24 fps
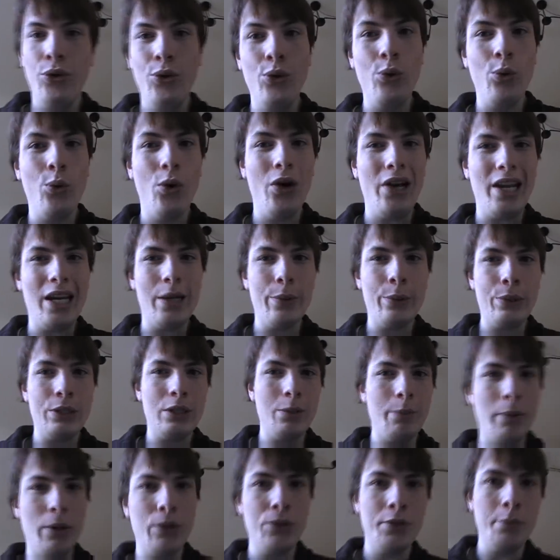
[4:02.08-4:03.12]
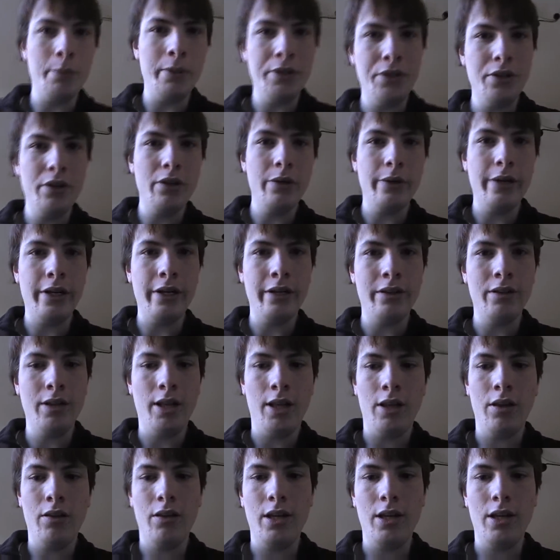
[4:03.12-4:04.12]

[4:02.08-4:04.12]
do what he was supposed to be doing. And